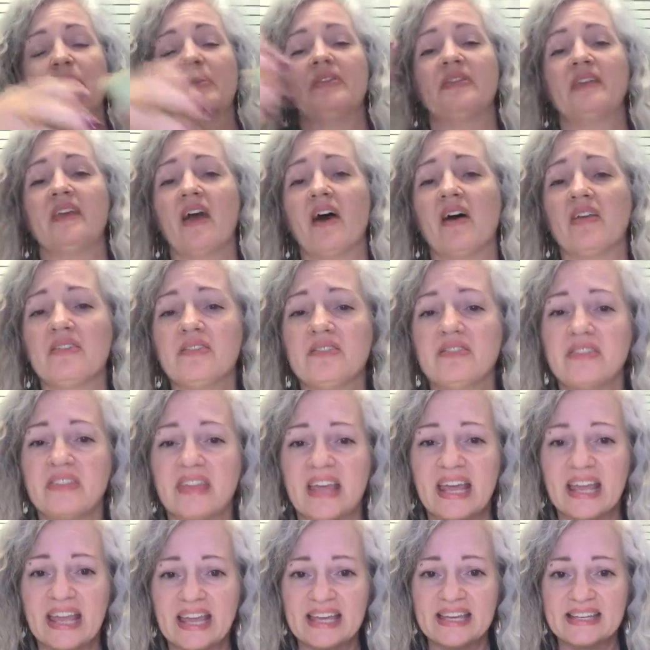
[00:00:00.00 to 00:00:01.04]
But the other
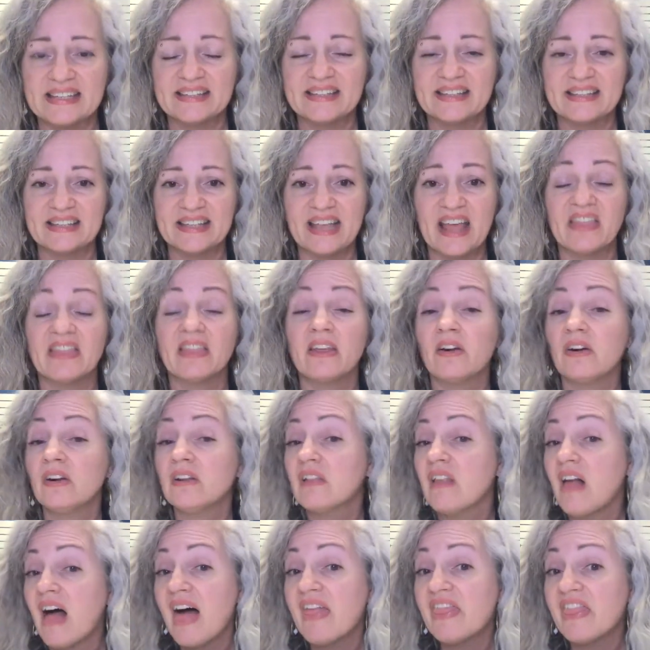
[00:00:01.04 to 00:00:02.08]
thing is that they're a
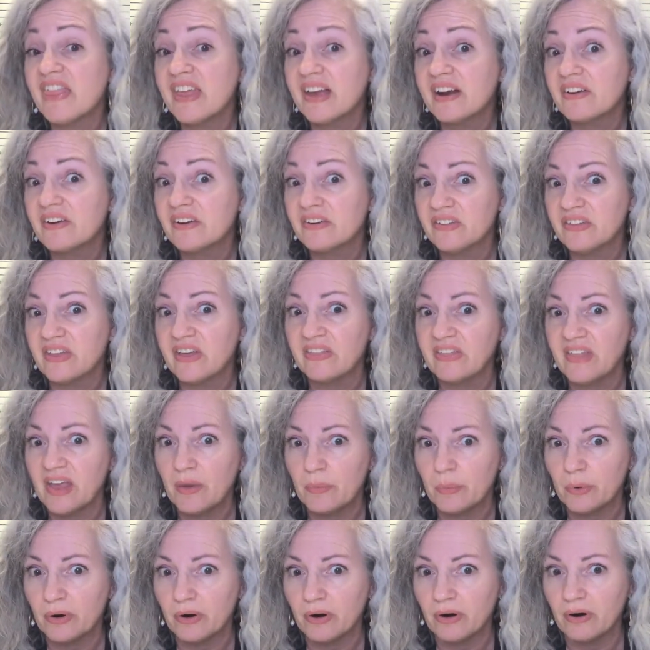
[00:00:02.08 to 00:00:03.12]
lot thicker than they
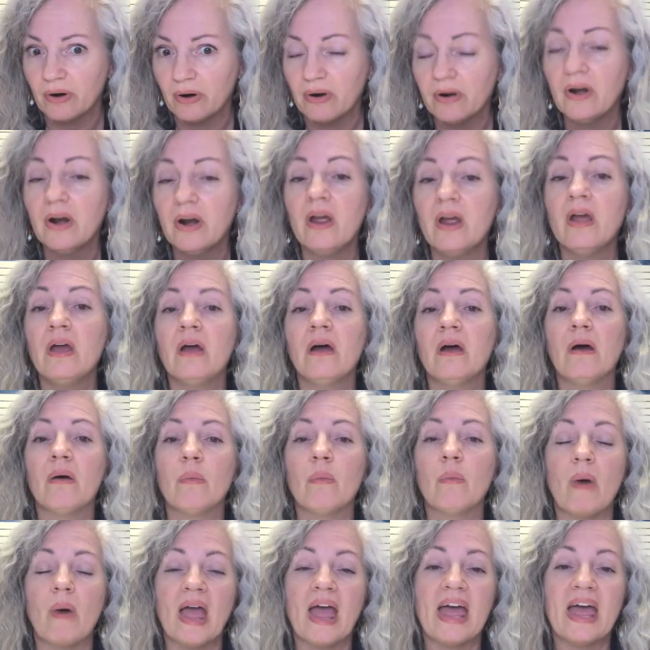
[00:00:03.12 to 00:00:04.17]
were
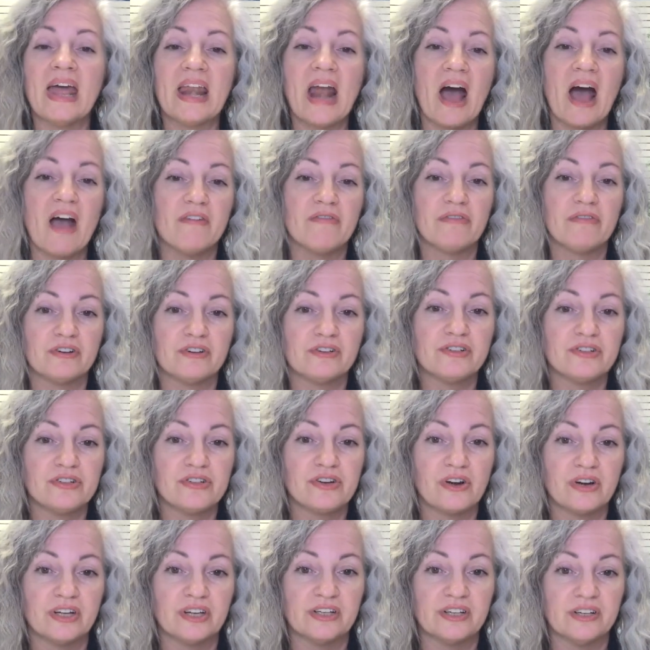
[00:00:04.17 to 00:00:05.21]
when I first
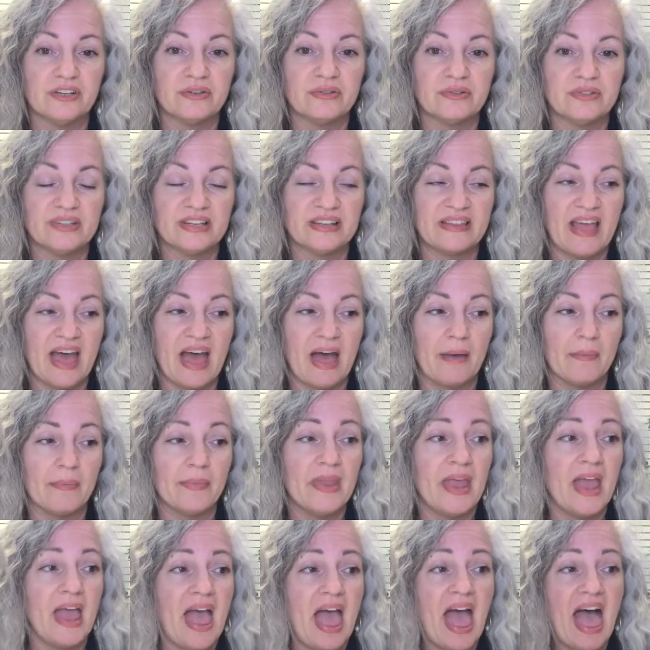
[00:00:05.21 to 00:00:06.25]
started using them.
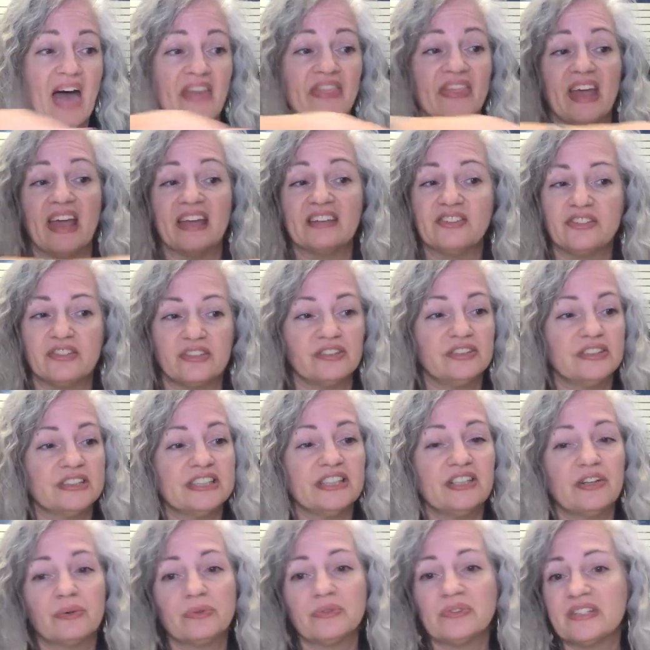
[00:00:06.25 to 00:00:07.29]
And they
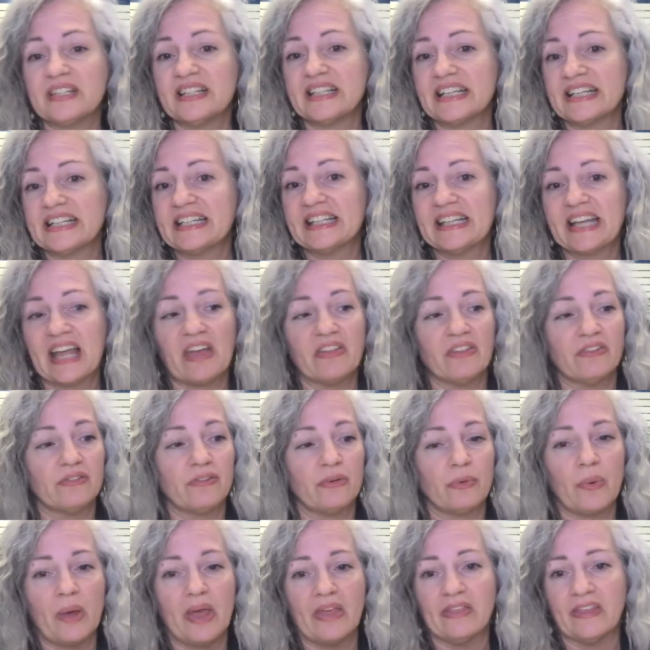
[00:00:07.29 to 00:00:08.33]
certainly don't stick together
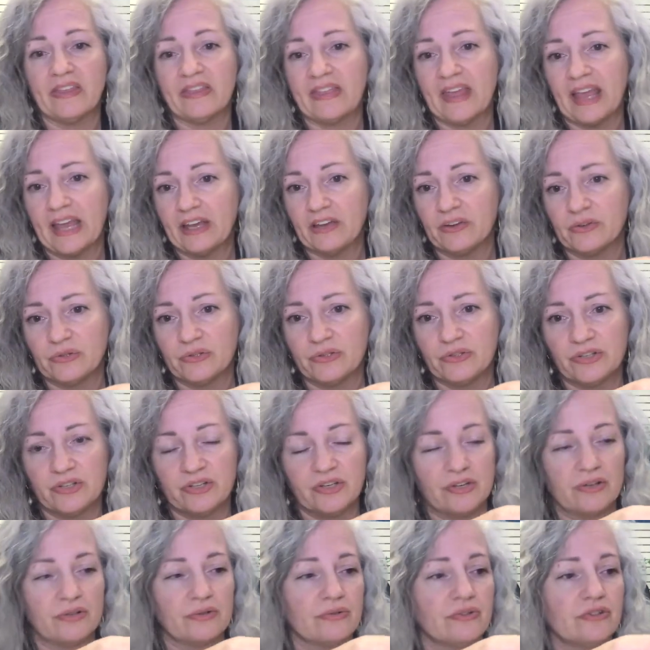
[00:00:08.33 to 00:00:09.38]
the way that they used to.